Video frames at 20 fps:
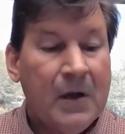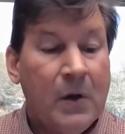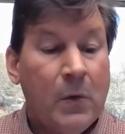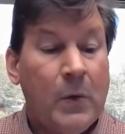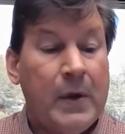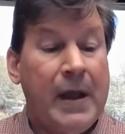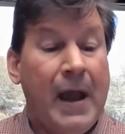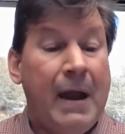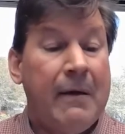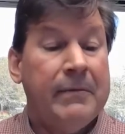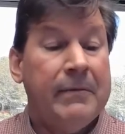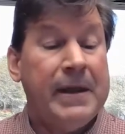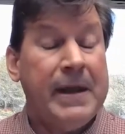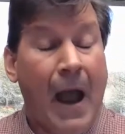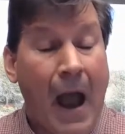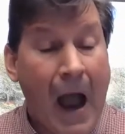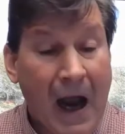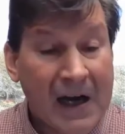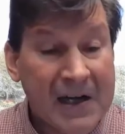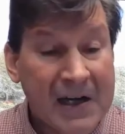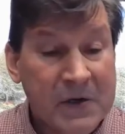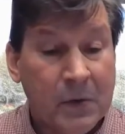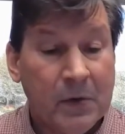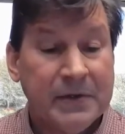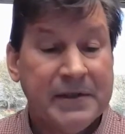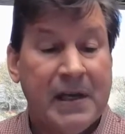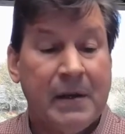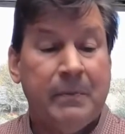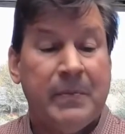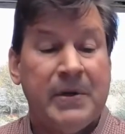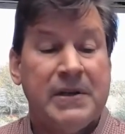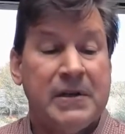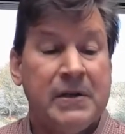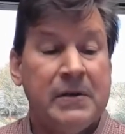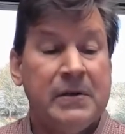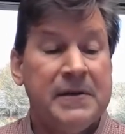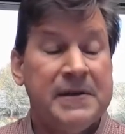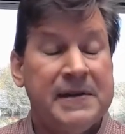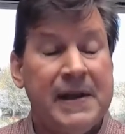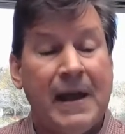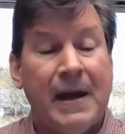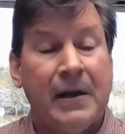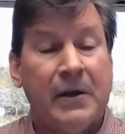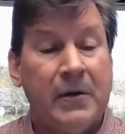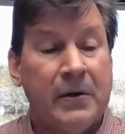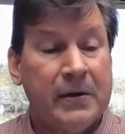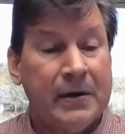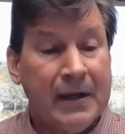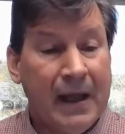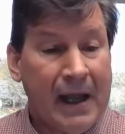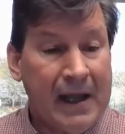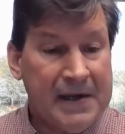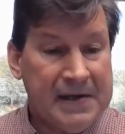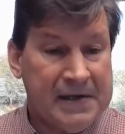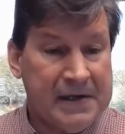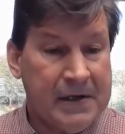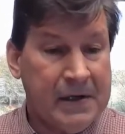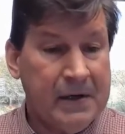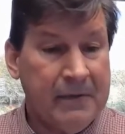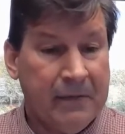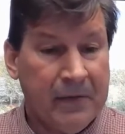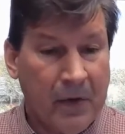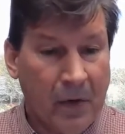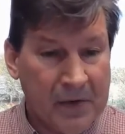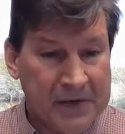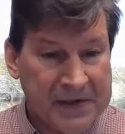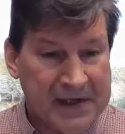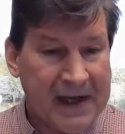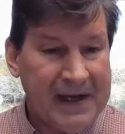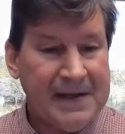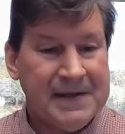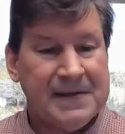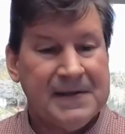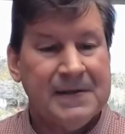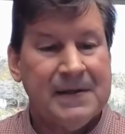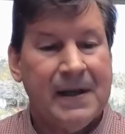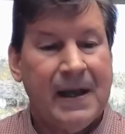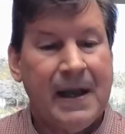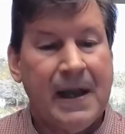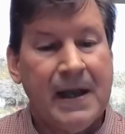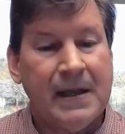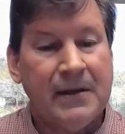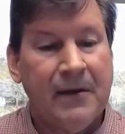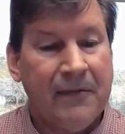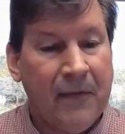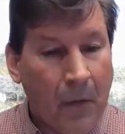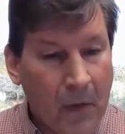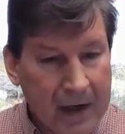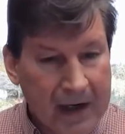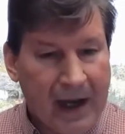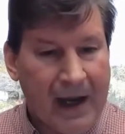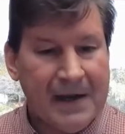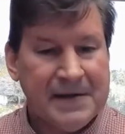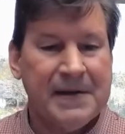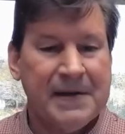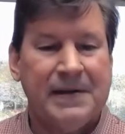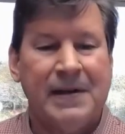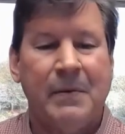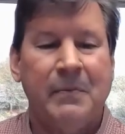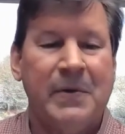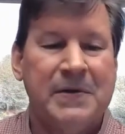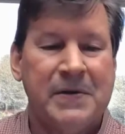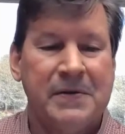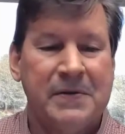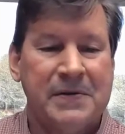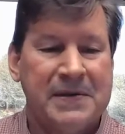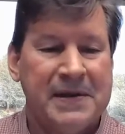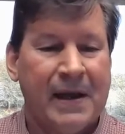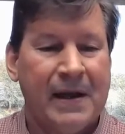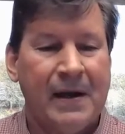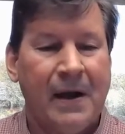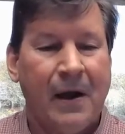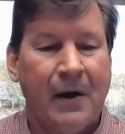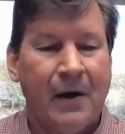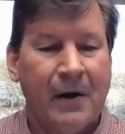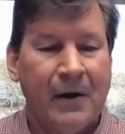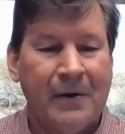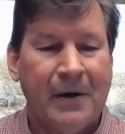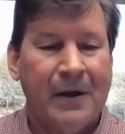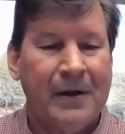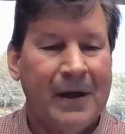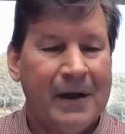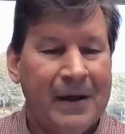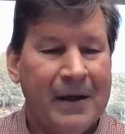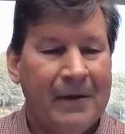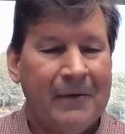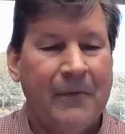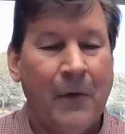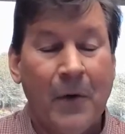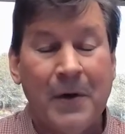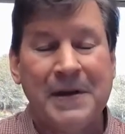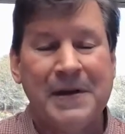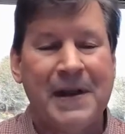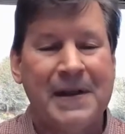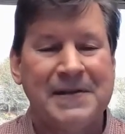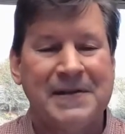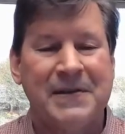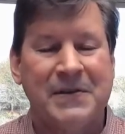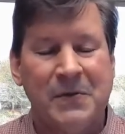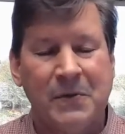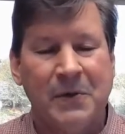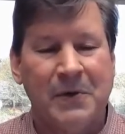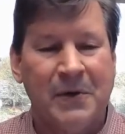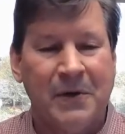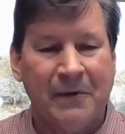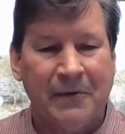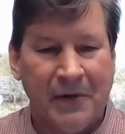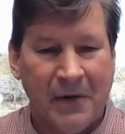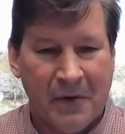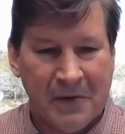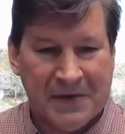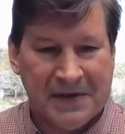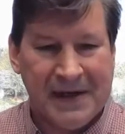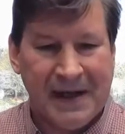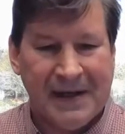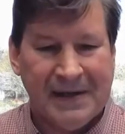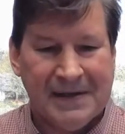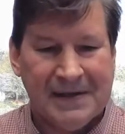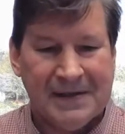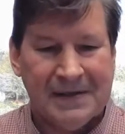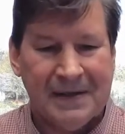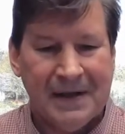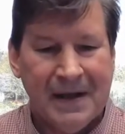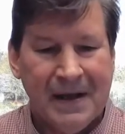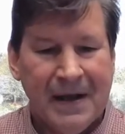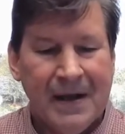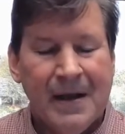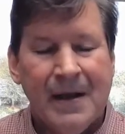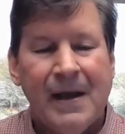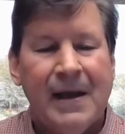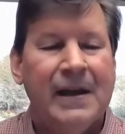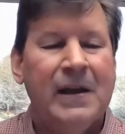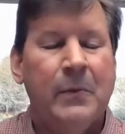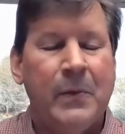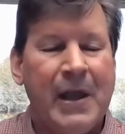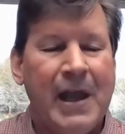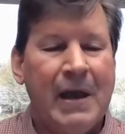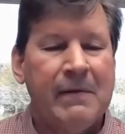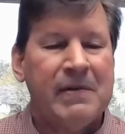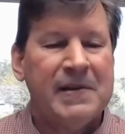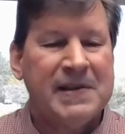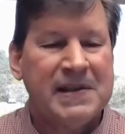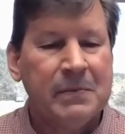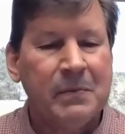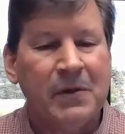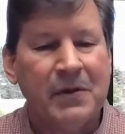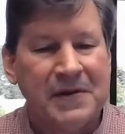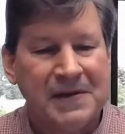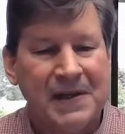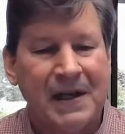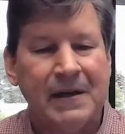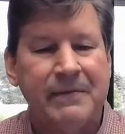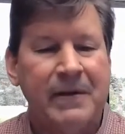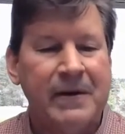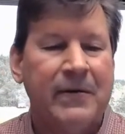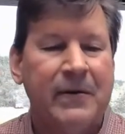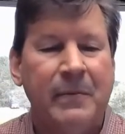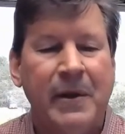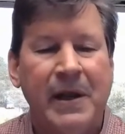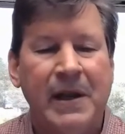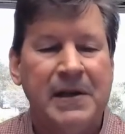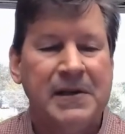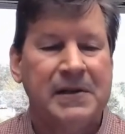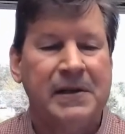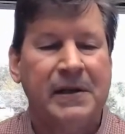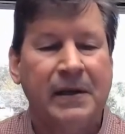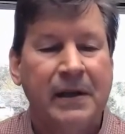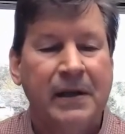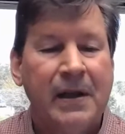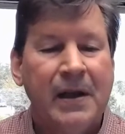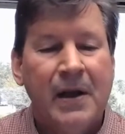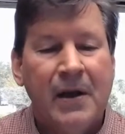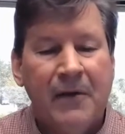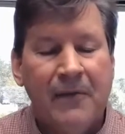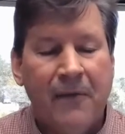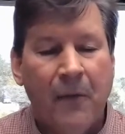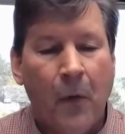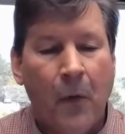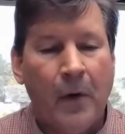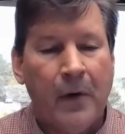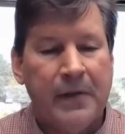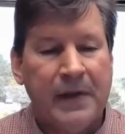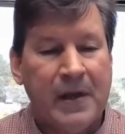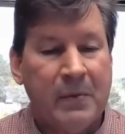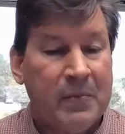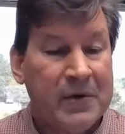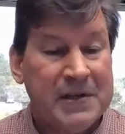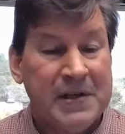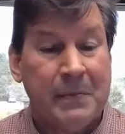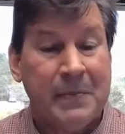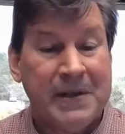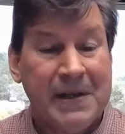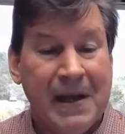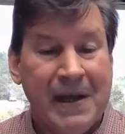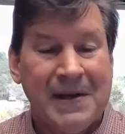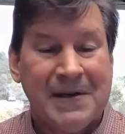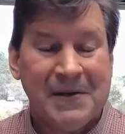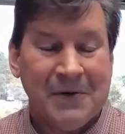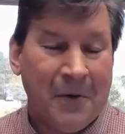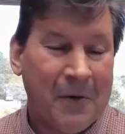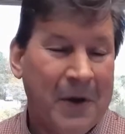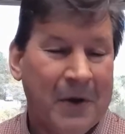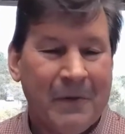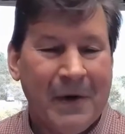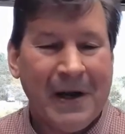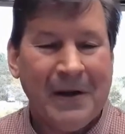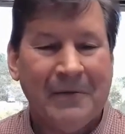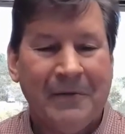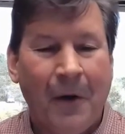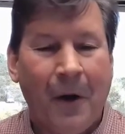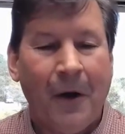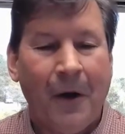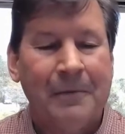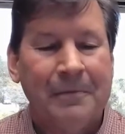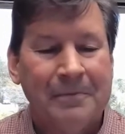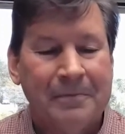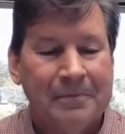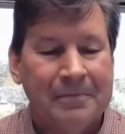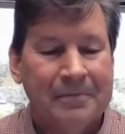We have the actual temperatures that occurred last year for those dates and the forecasted temperatures that are forecasted to occur for those dates. And then we have a similar set of information for the precipitation or the rainfall.